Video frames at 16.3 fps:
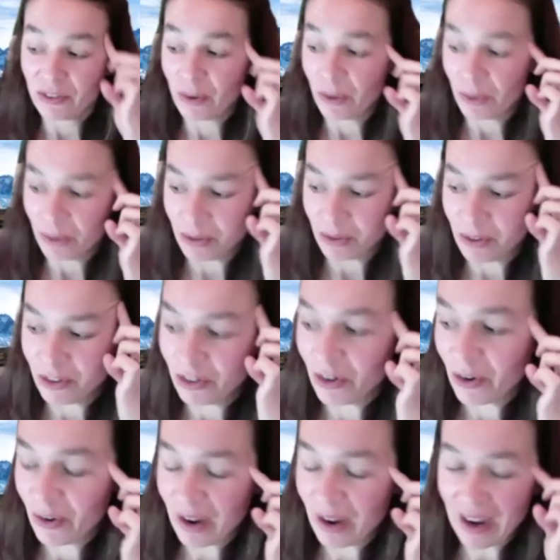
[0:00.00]
so,
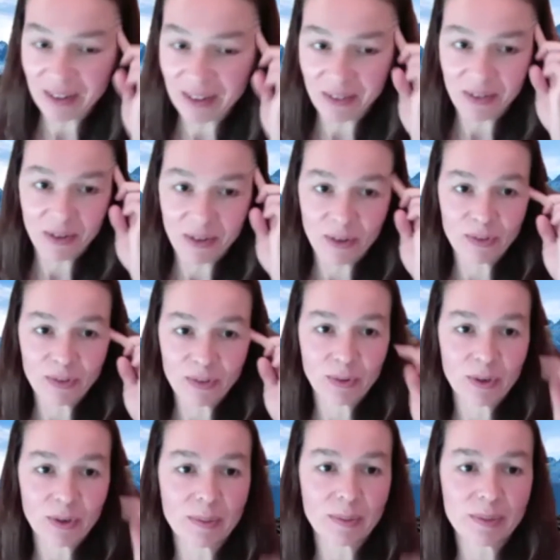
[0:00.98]
Joe, I don't know if you were
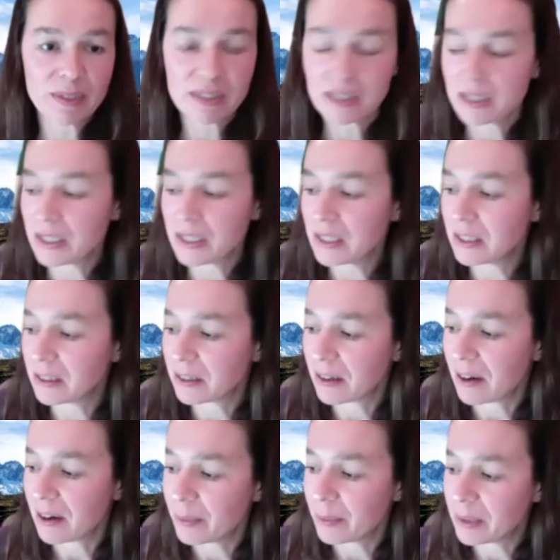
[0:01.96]
able to see the
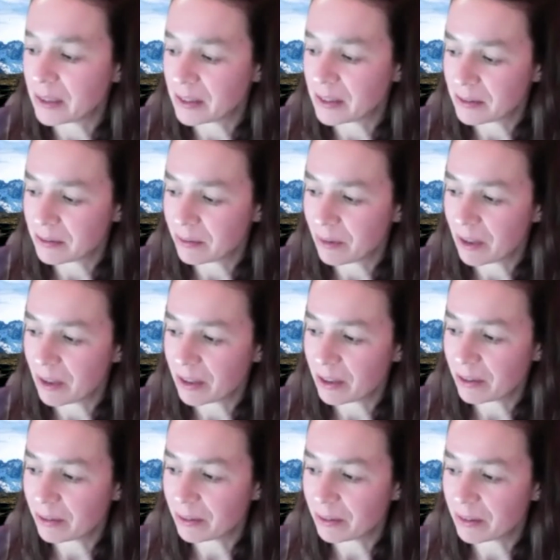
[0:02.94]
comments while
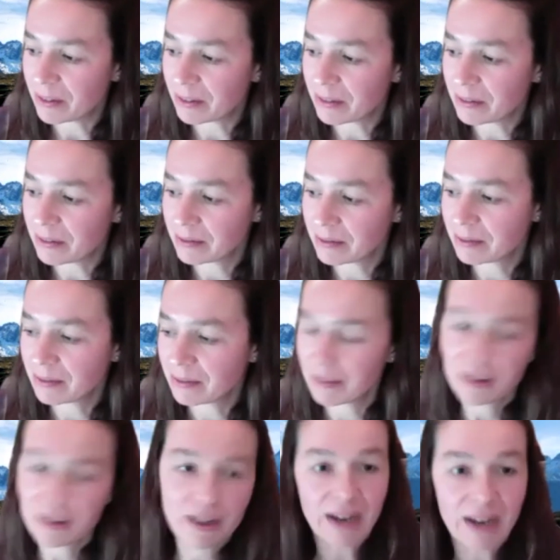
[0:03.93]
you were.
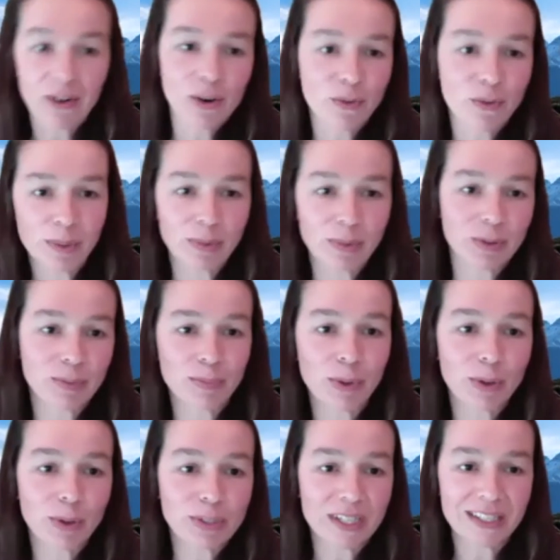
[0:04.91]
I don't know if you're able to
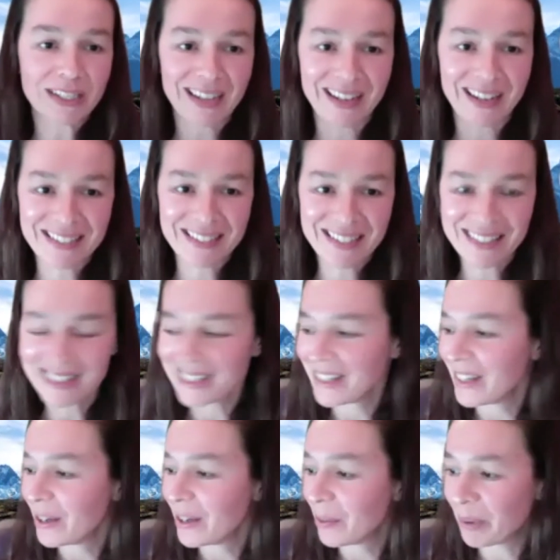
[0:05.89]
multitask
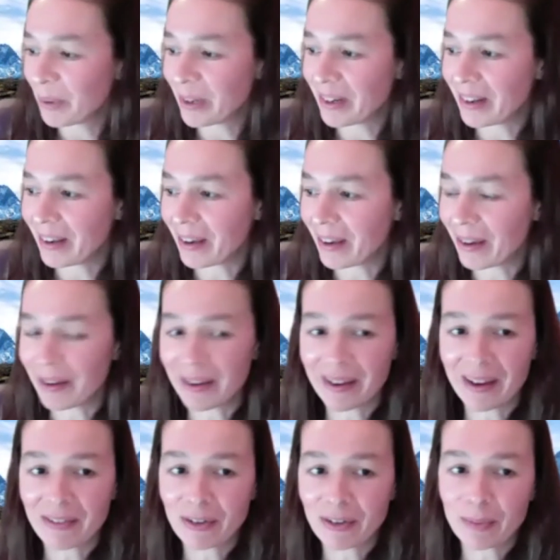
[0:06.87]
but no. uh,
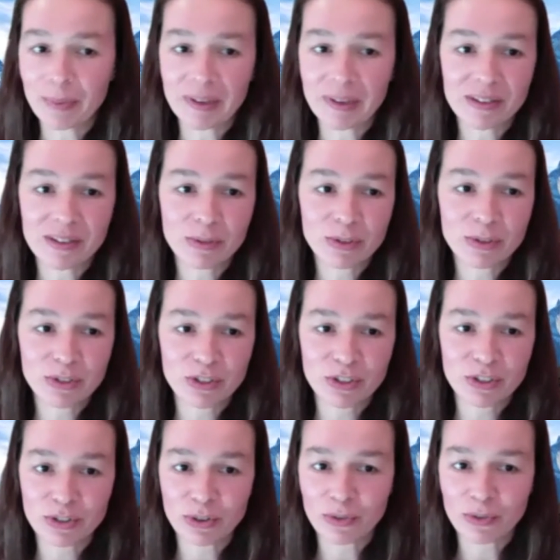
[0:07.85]
everybody was
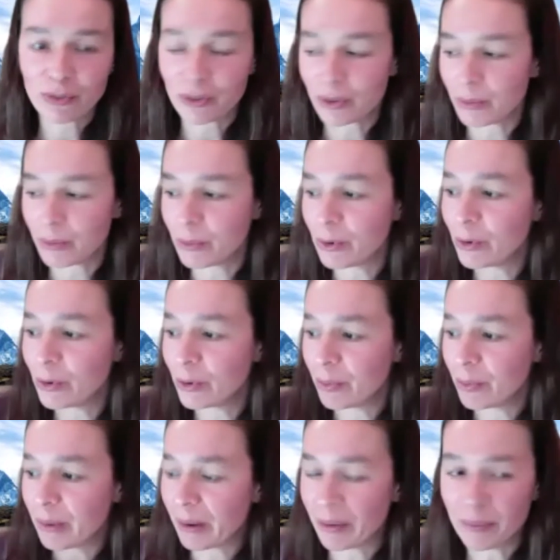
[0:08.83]
just over the moon
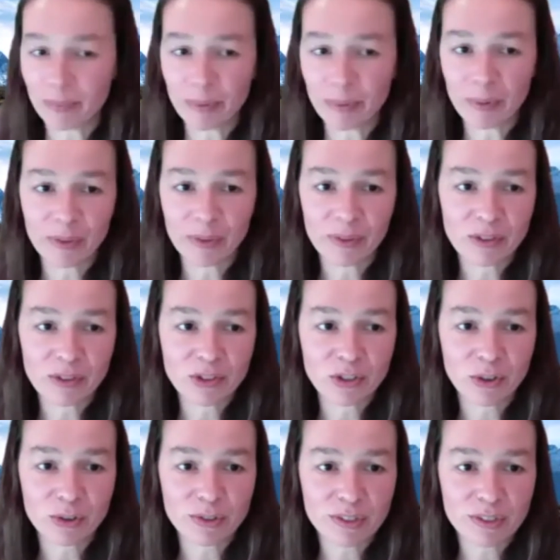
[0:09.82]
about both of the
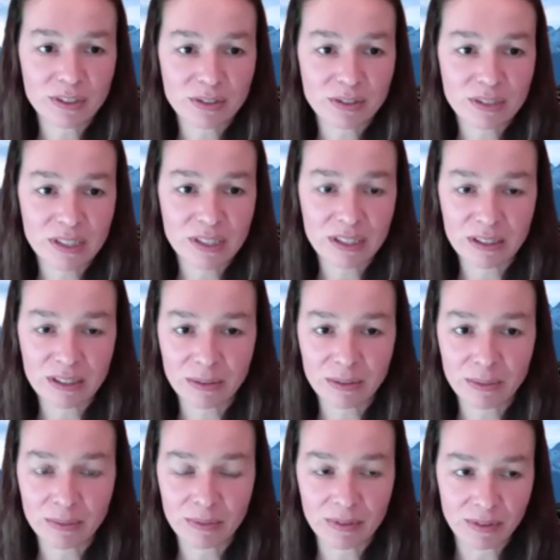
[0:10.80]
shows that you did they
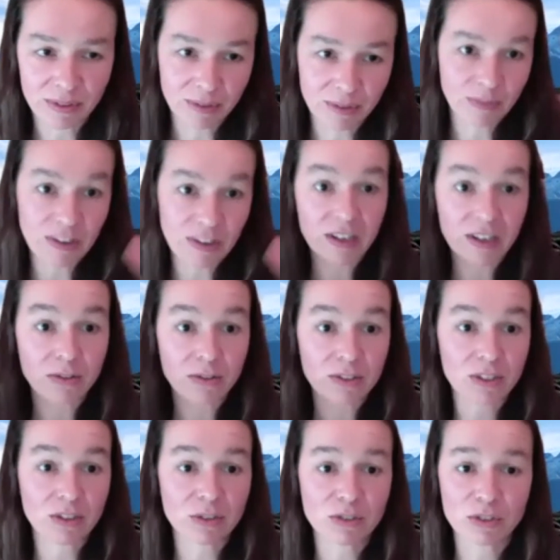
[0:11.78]
or the videos
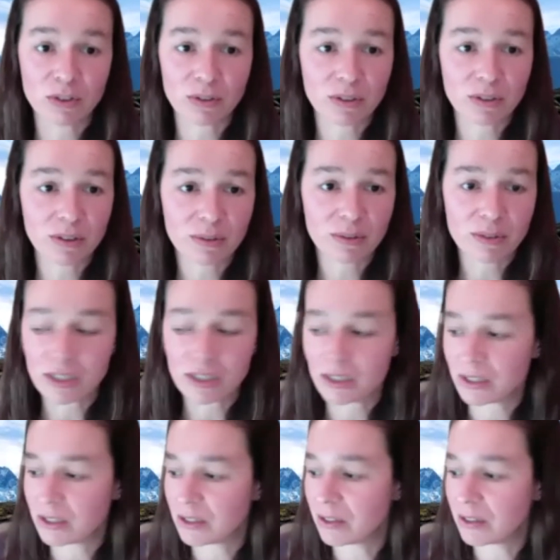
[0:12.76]
that you showed they were
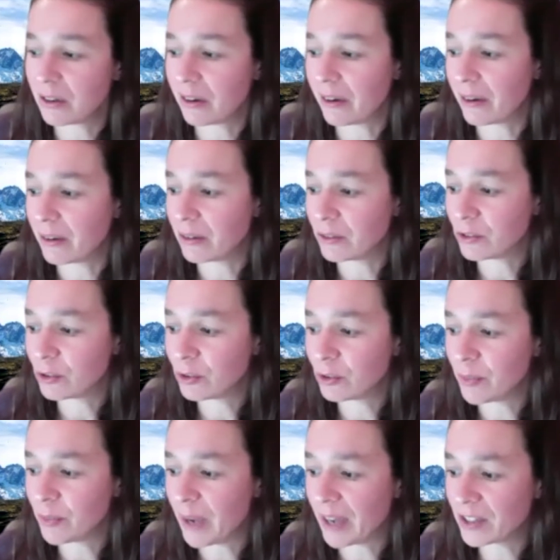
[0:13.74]
just uh, truly
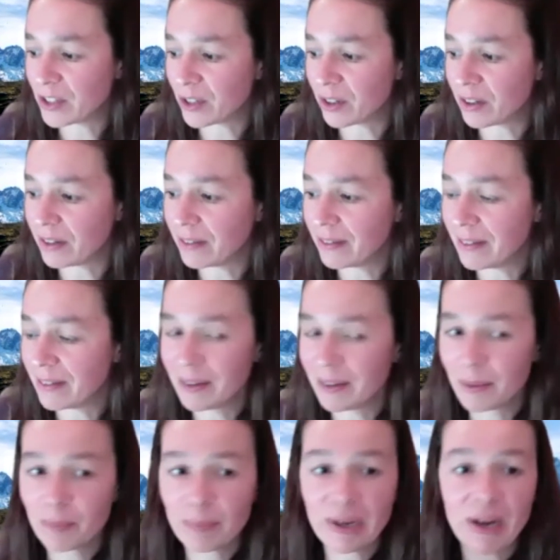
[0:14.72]
magical
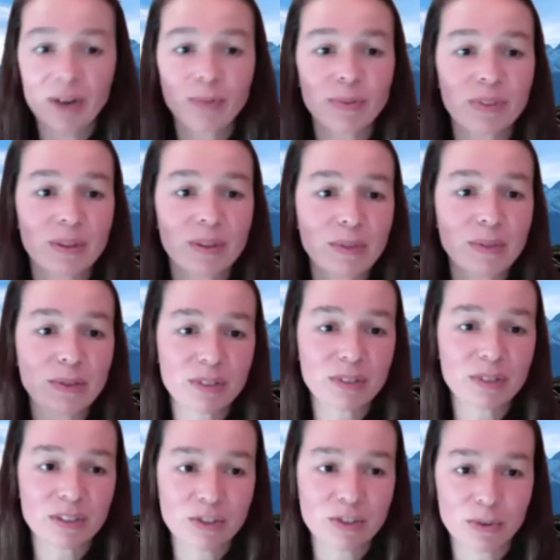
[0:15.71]
paired with the
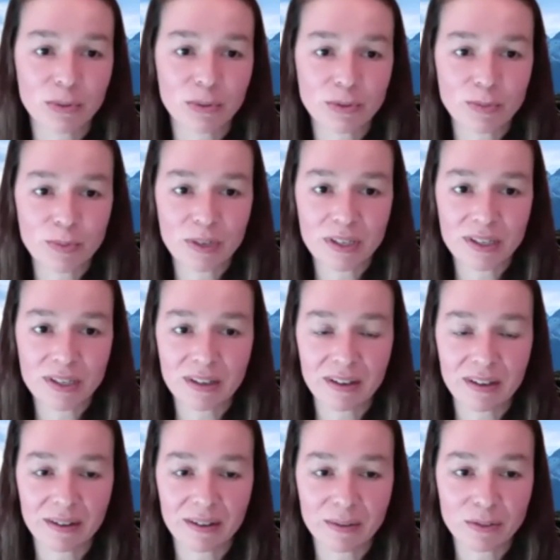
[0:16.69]
music too it was pretty
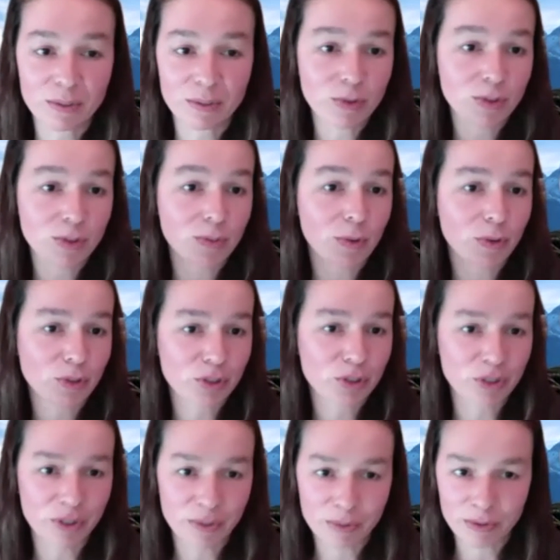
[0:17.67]
uh, it was almost
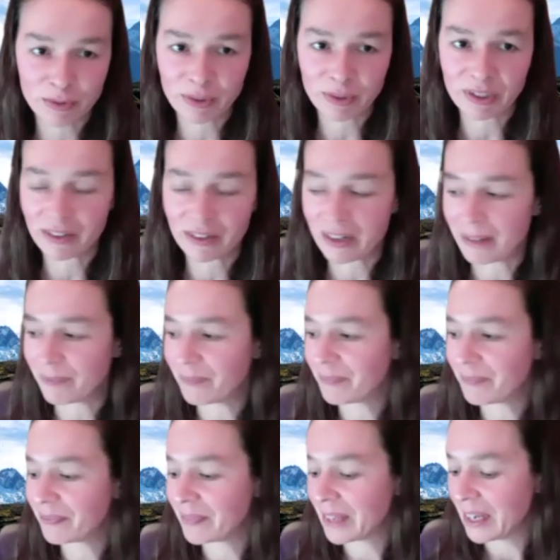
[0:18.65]
emotional it was really great
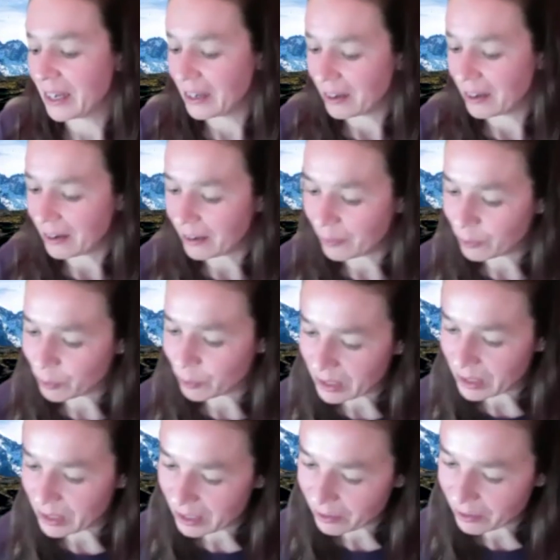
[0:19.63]
um, we
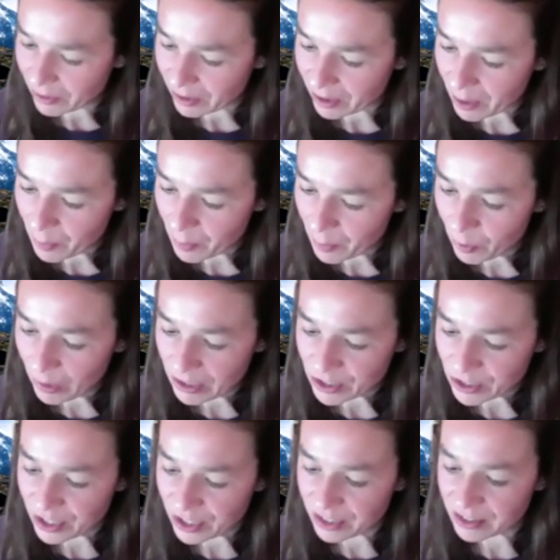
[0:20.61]
did have a couple
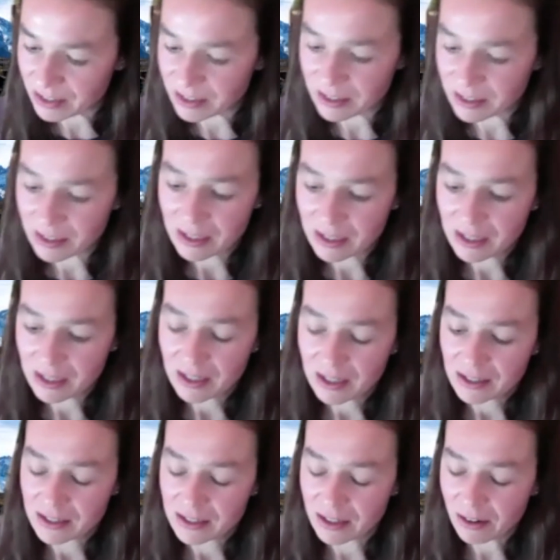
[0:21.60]
questions
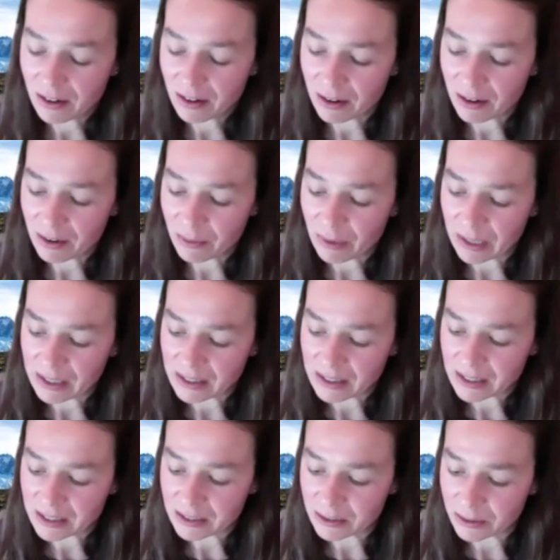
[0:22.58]
sarah wanted
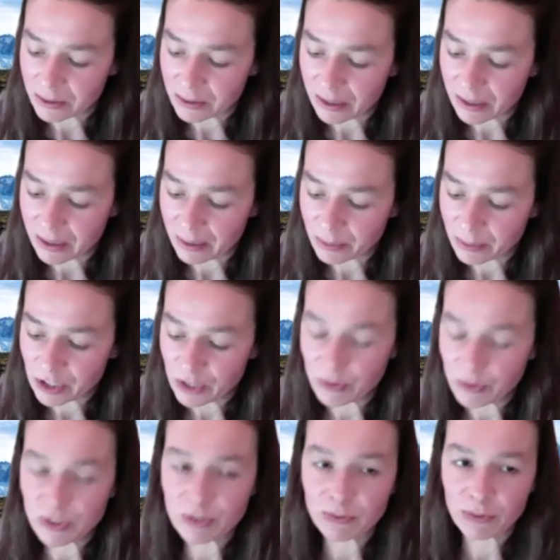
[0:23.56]
to um, she
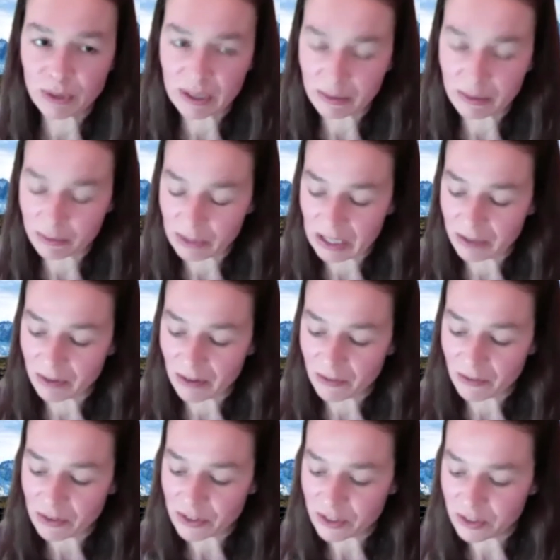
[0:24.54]
was in, in,
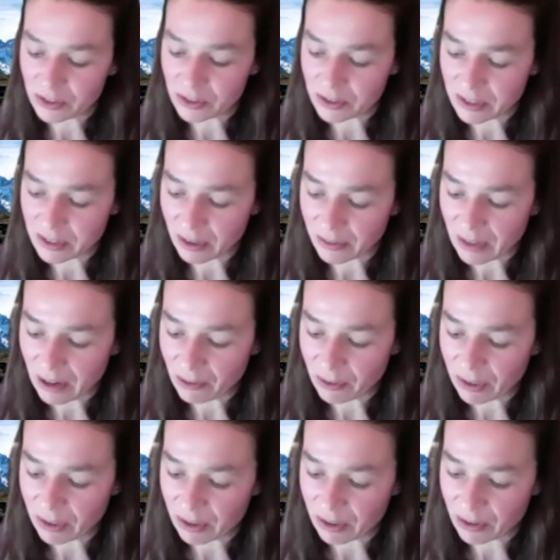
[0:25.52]
reference to the south
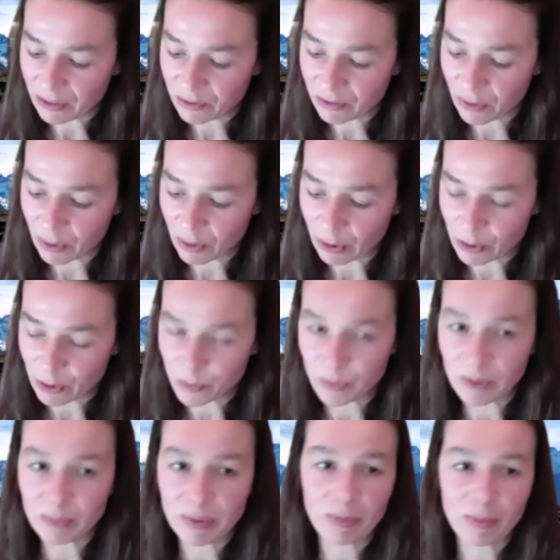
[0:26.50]
africa photos
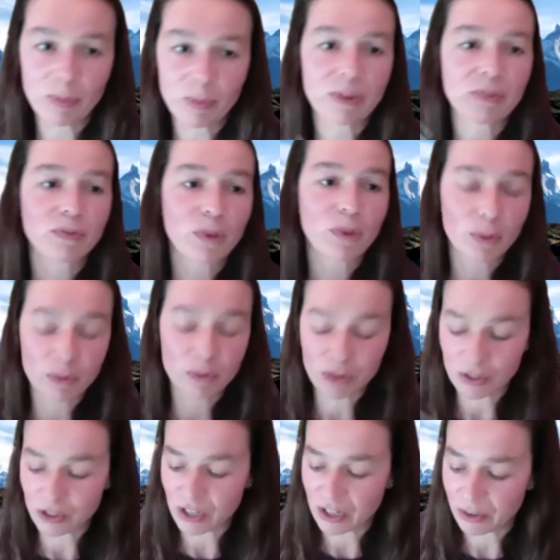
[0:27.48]
but probably photos
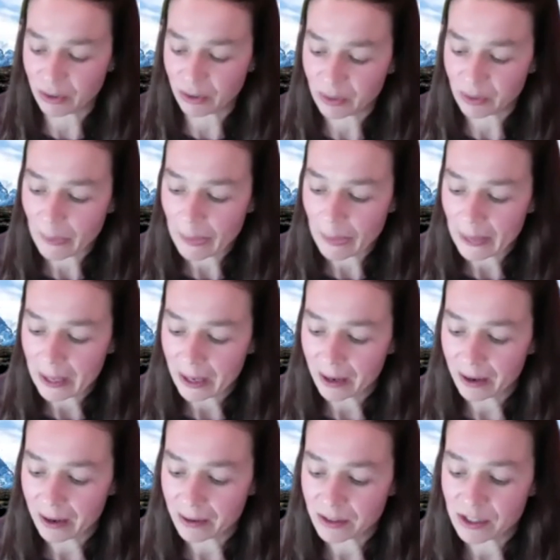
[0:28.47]
in general
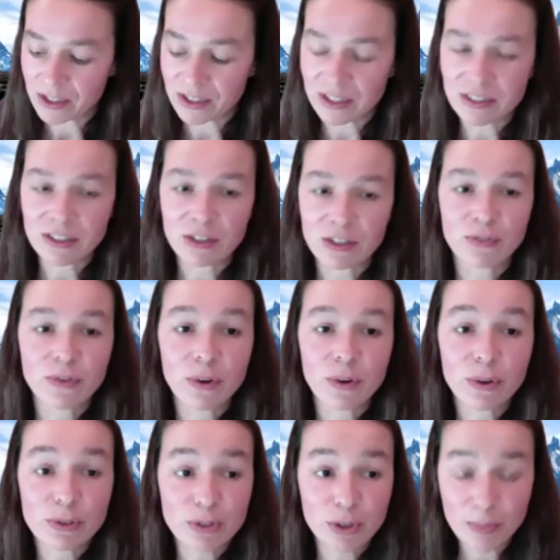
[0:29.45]
uh, she says that your
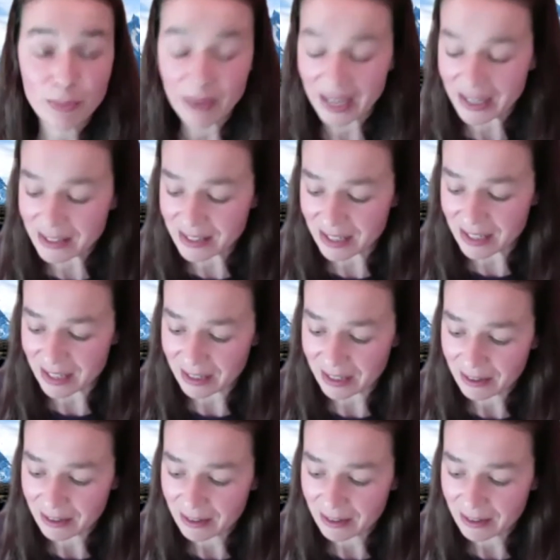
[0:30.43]
photos are amazing